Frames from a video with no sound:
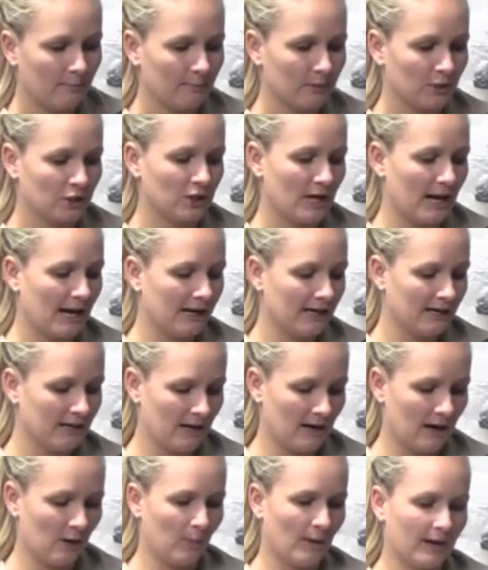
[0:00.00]
Bichet,
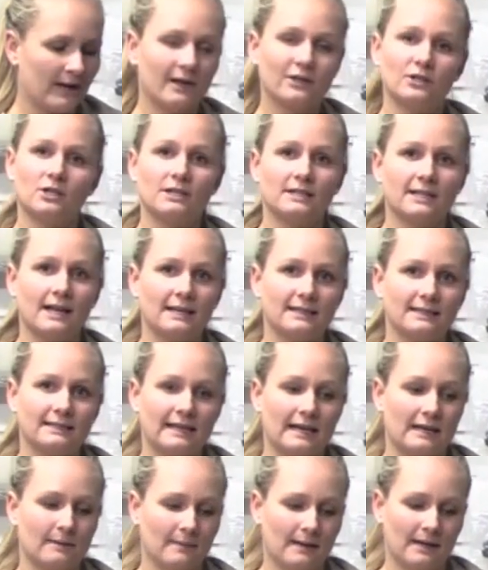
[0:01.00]
a 110
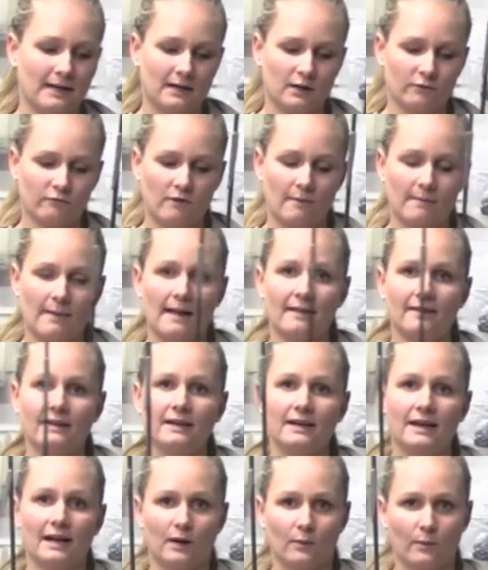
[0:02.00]
centimeter
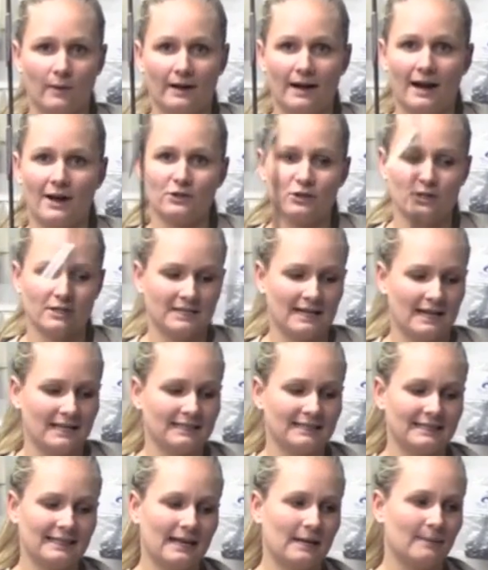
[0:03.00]
Rabalin, and a
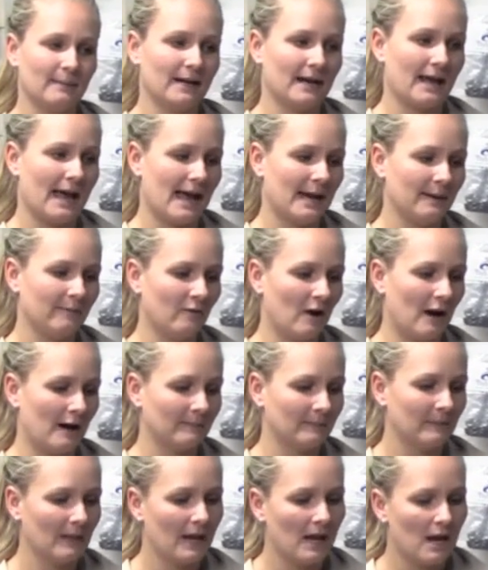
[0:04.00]
110 centimeter Aimra.
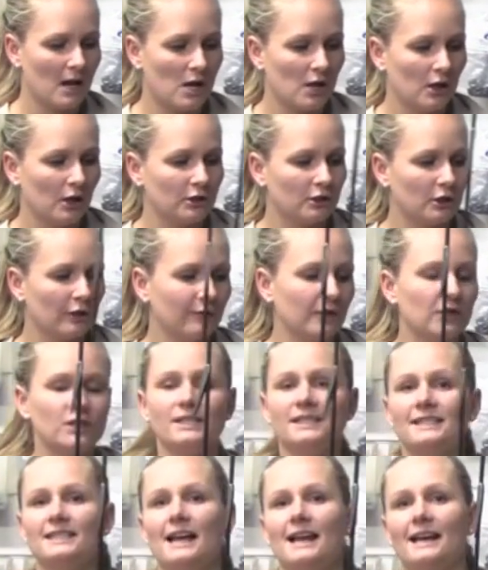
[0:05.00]
So if you're
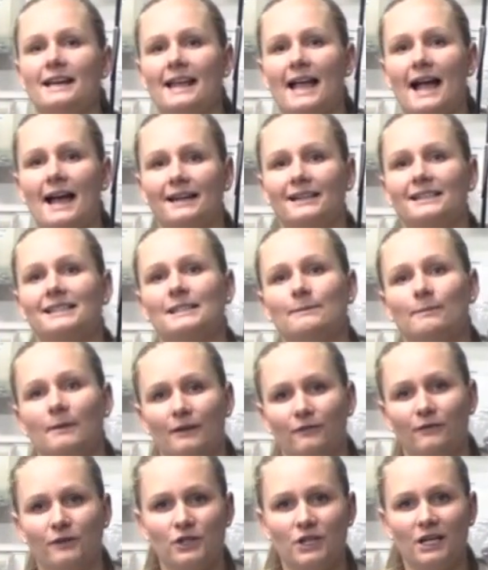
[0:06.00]
just starting out in
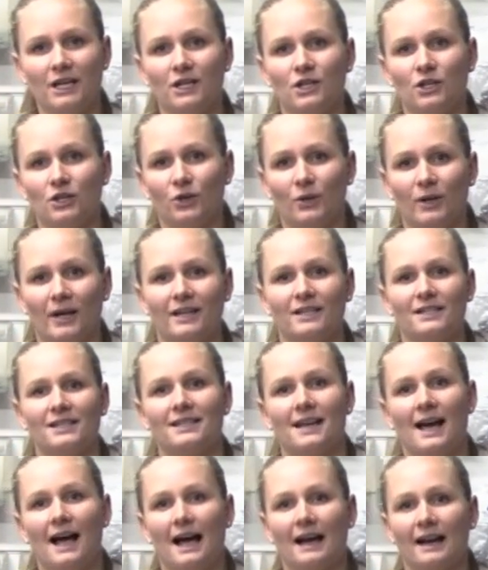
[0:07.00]
spearfishing and you're looking to
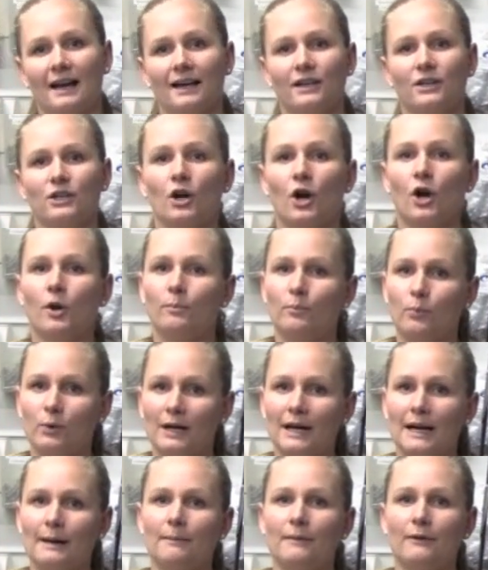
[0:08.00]
target, you know,
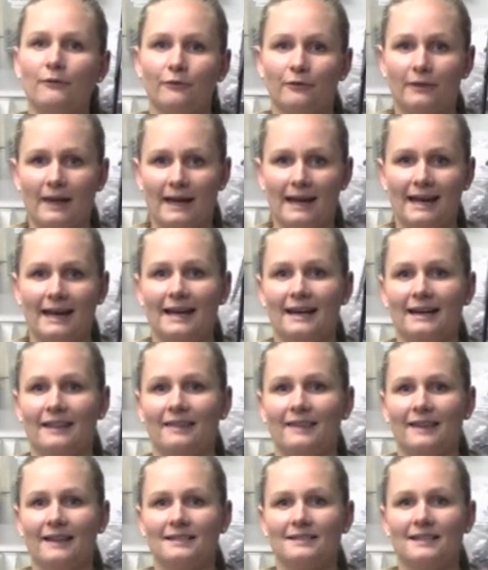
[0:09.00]
bream and flathead and
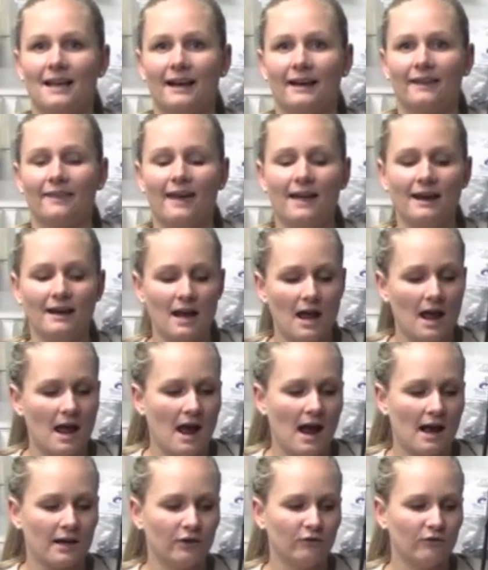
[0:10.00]
things like that,
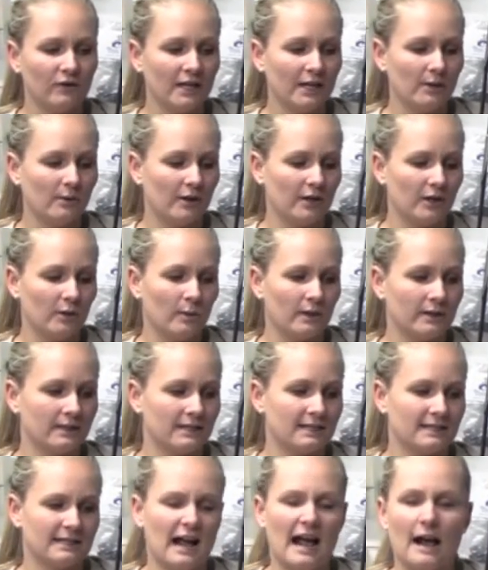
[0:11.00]
you really only want to
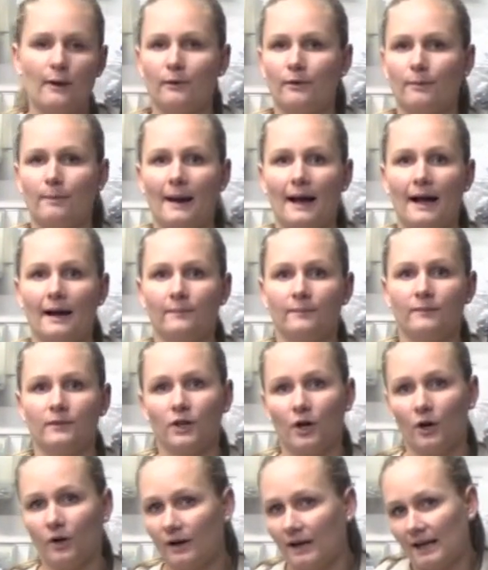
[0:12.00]
start with about, you
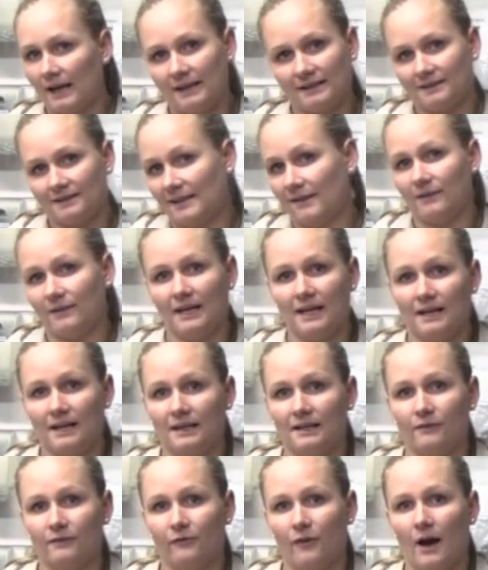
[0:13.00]
know, a
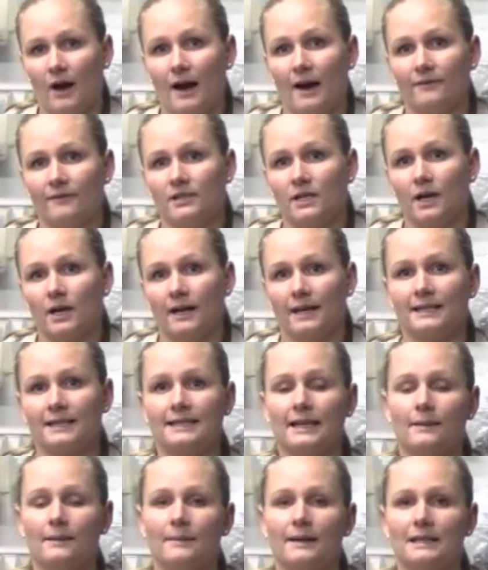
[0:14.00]
75 to 90
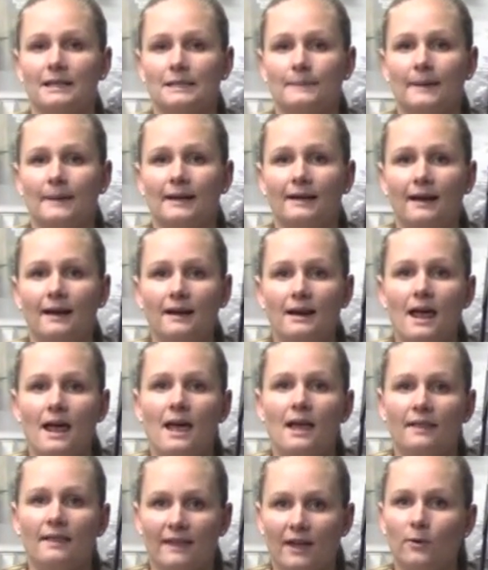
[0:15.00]
centimeter spear gun.
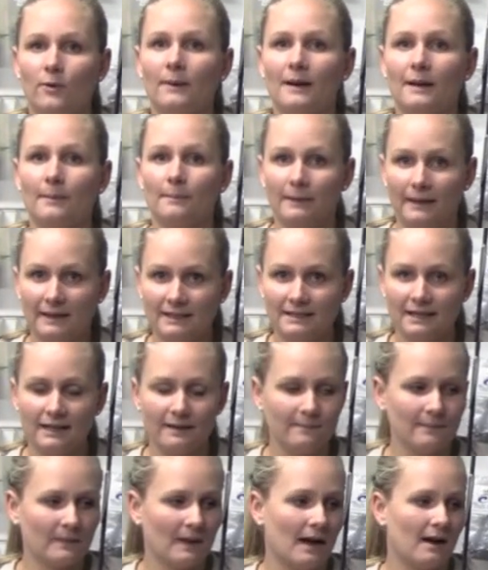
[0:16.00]
That'll be plenty.
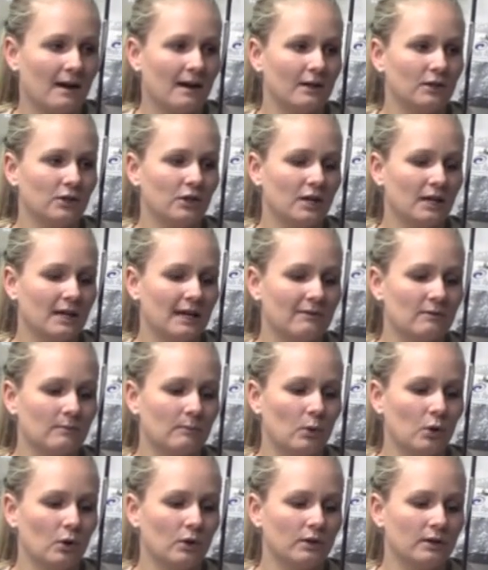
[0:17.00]
You can even
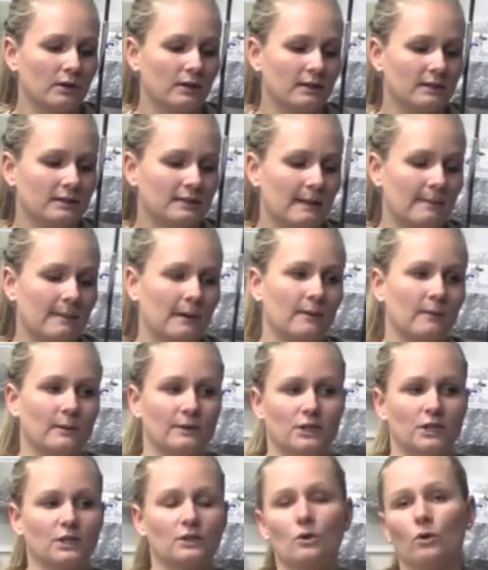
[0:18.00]
put something
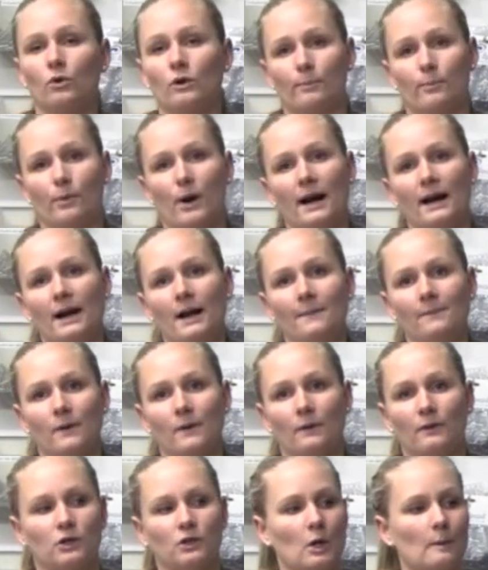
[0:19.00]
which is called a pranger
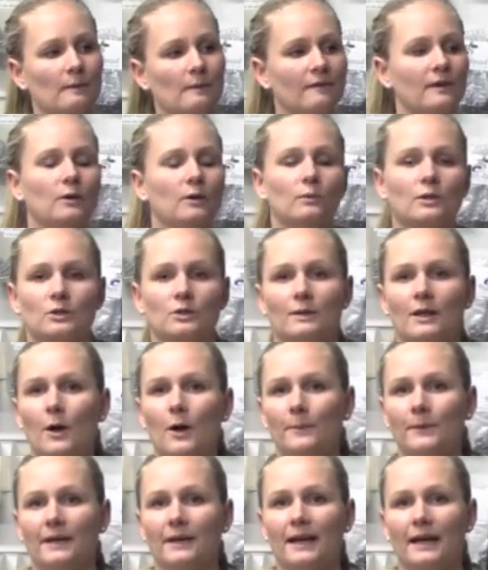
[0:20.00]
on the top of it, which will
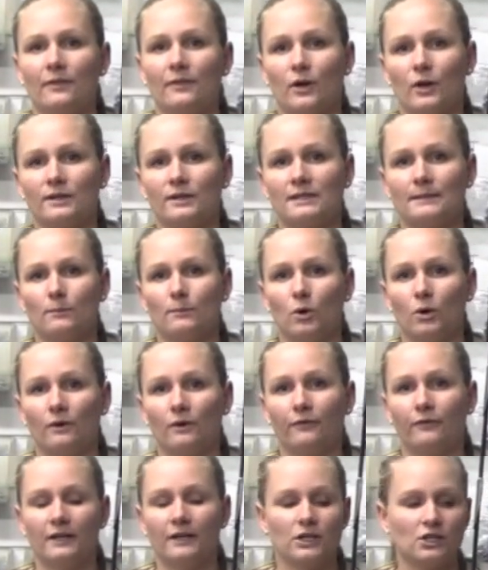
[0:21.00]
help you to get those smaller
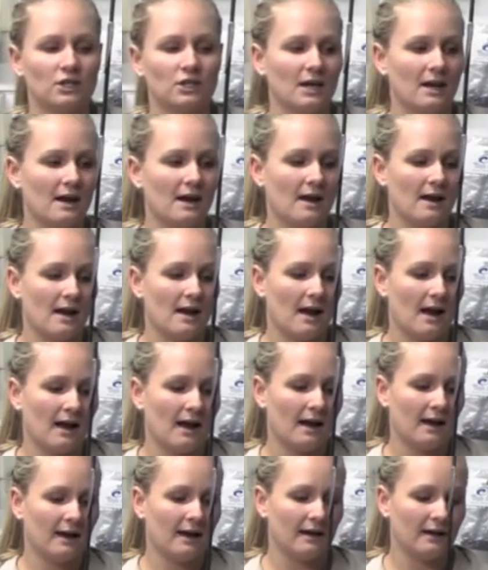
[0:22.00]
fish
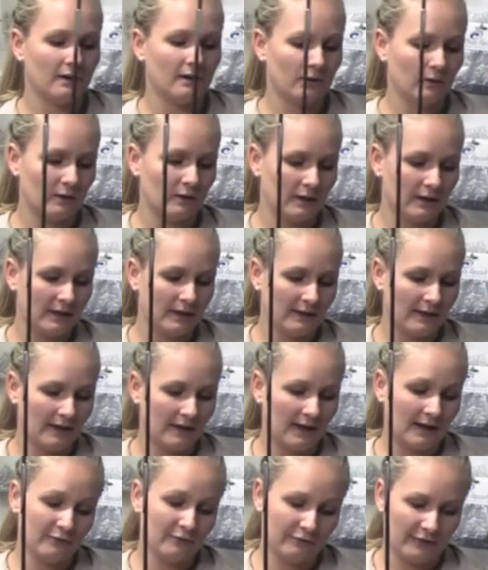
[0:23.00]

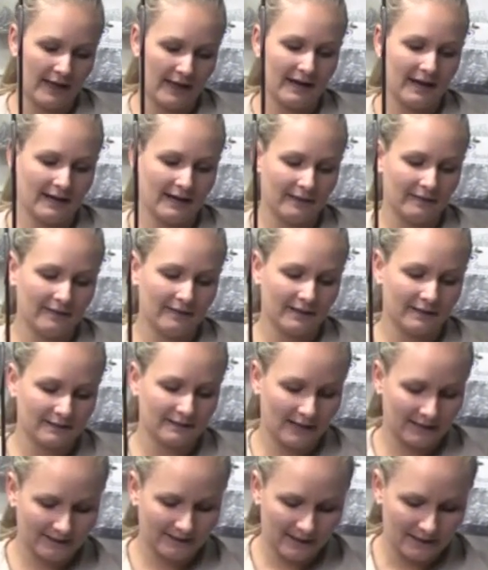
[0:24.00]
and flathead and things
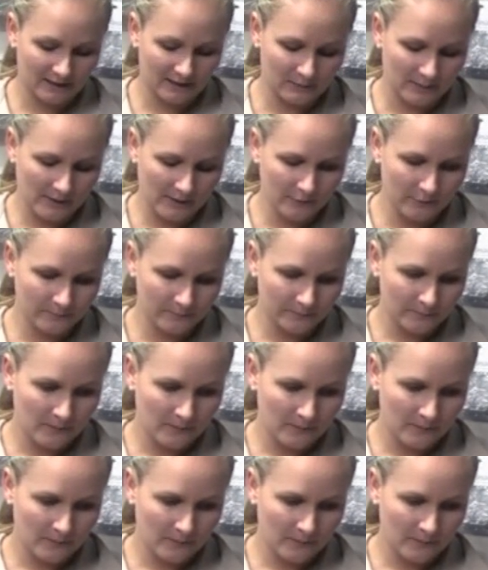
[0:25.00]
like that as well.